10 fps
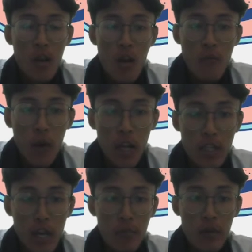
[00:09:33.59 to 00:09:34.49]
For
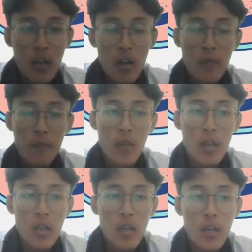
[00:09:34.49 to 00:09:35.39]
example,
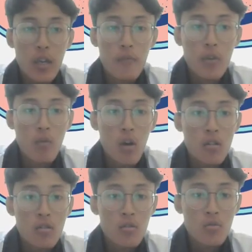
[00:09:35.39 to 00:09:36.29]
if we
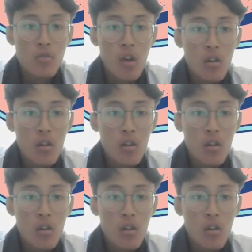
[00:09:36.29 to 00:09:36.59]
want to talk